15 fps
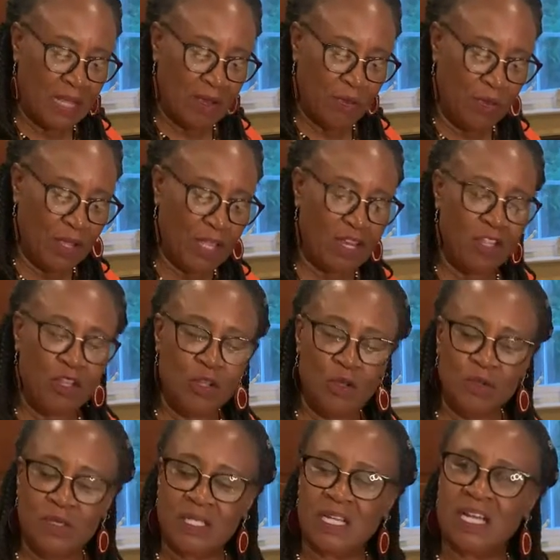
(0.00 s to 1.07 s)
We're going to
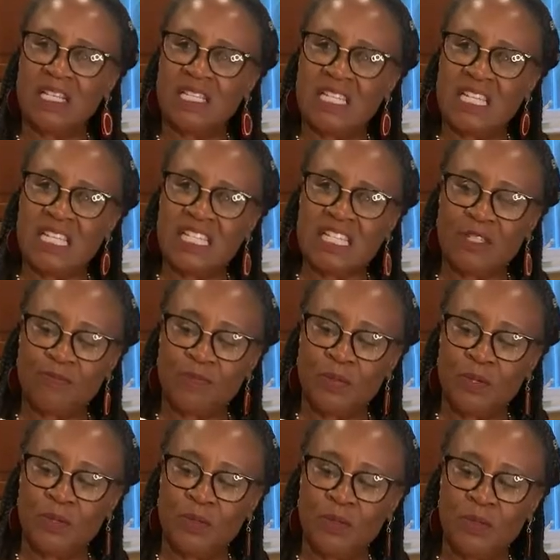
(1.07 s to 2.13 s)
use a
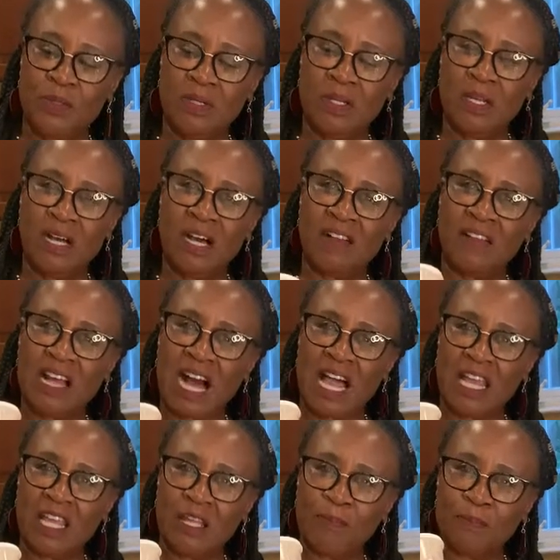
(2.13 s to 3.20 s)
teaspoon of
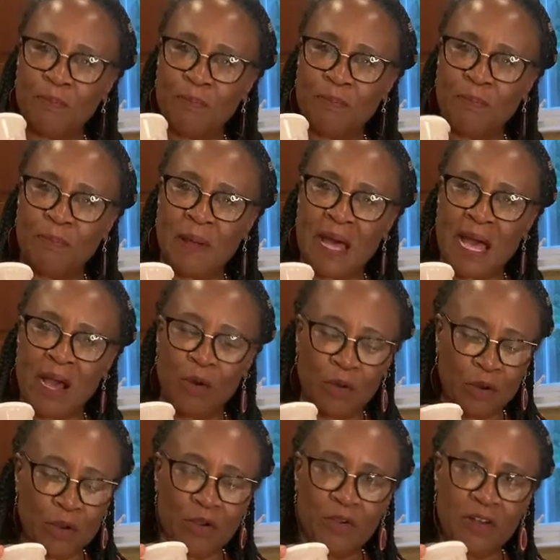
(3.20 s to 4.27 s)
garlic
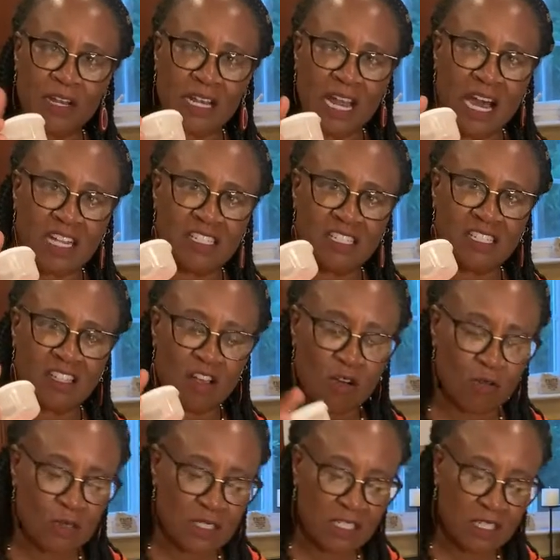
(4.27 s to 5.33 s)
powder, not
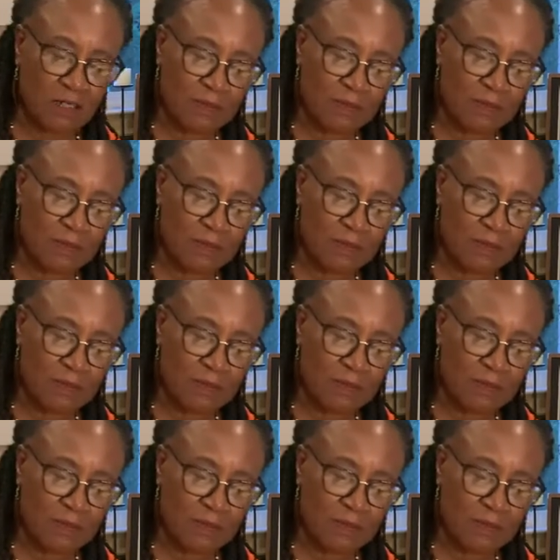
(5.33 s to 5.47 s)
salt.